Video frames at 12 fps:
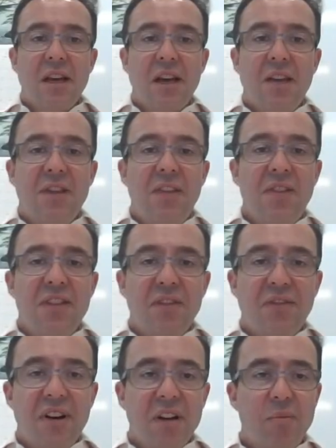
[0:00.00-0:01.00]
And then there's the
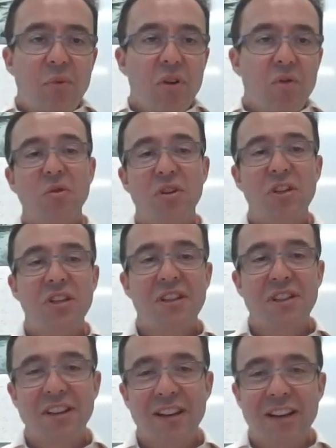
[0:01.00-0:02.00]
final point, which
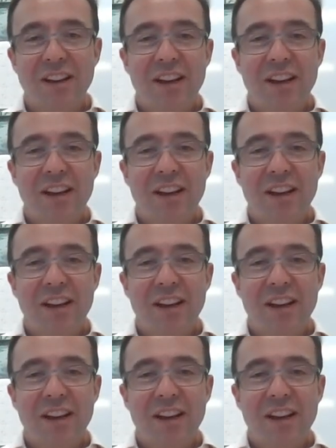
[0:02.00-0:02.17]
is uh,